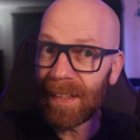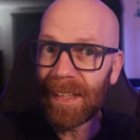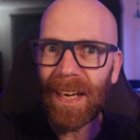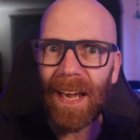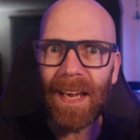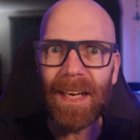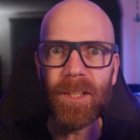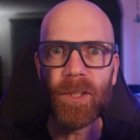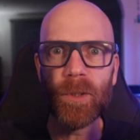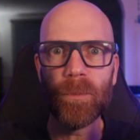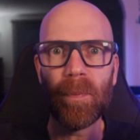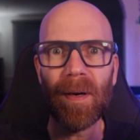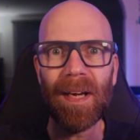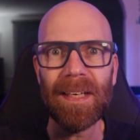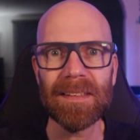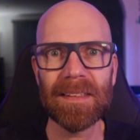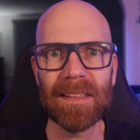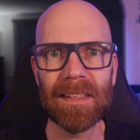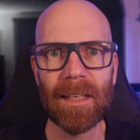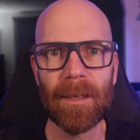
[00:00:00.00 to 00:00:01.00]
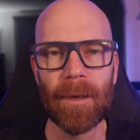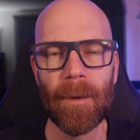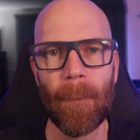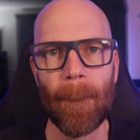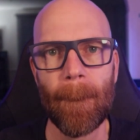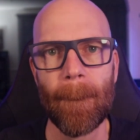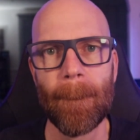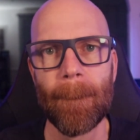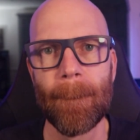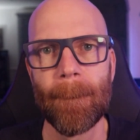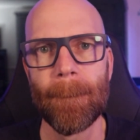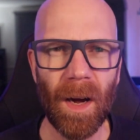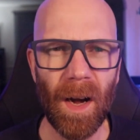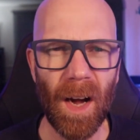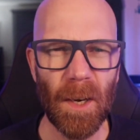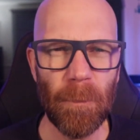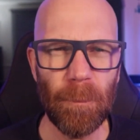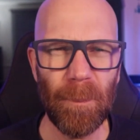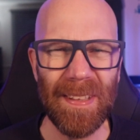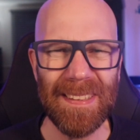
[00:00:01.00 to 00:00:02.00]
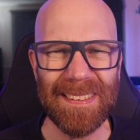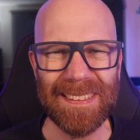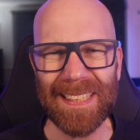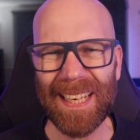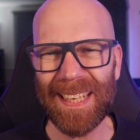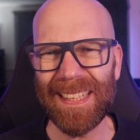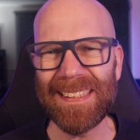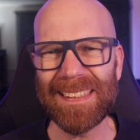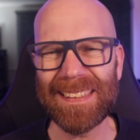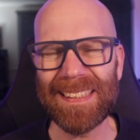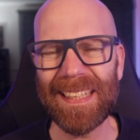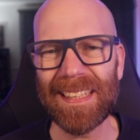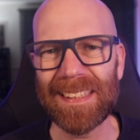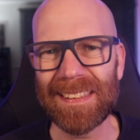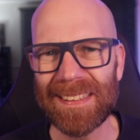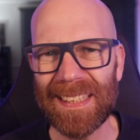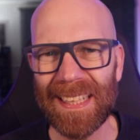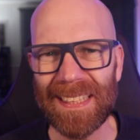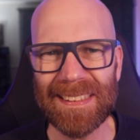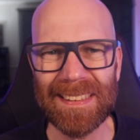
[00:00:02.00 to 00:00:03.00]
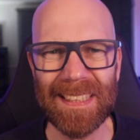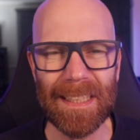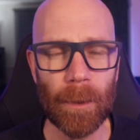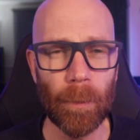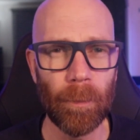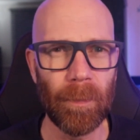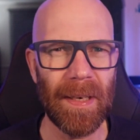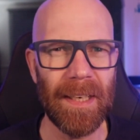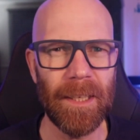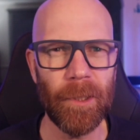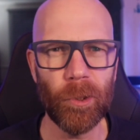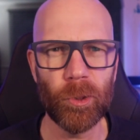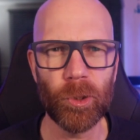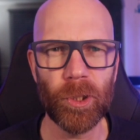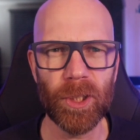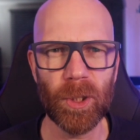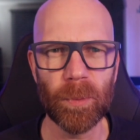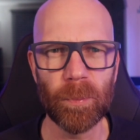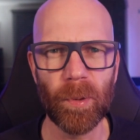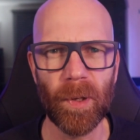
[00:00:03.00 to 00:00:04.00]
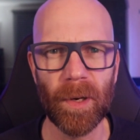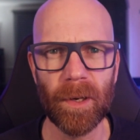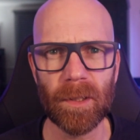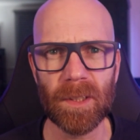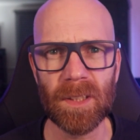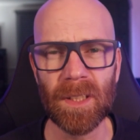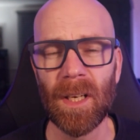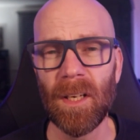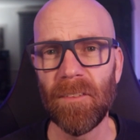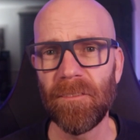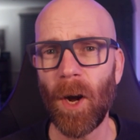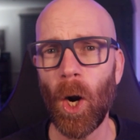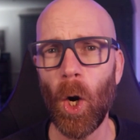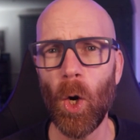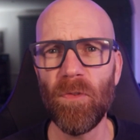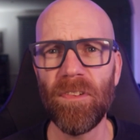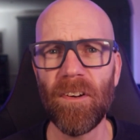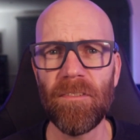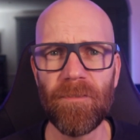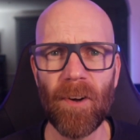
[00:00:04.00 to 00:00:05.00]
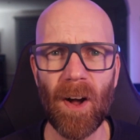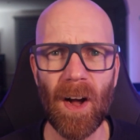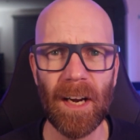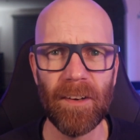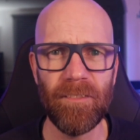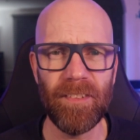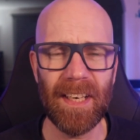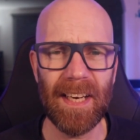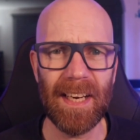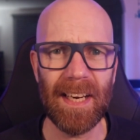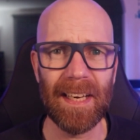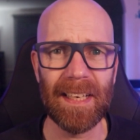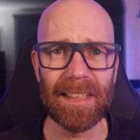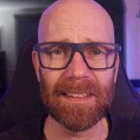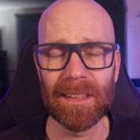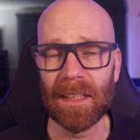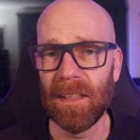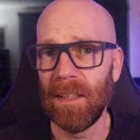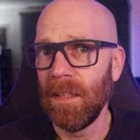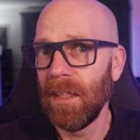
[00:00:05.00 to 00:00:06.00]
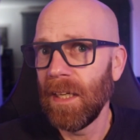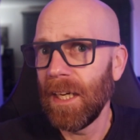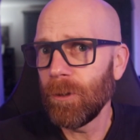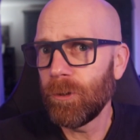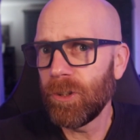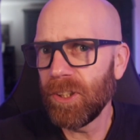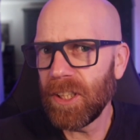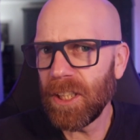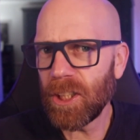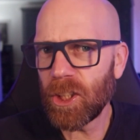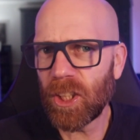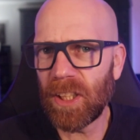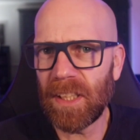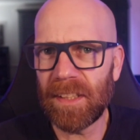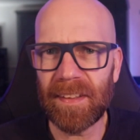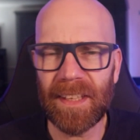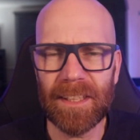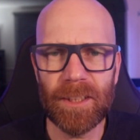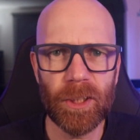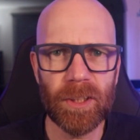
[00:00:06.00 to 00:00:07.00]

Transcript: and Cajun pasta. I've been tasting and testing Complete Nutrition products for over 5 years, and traditionally they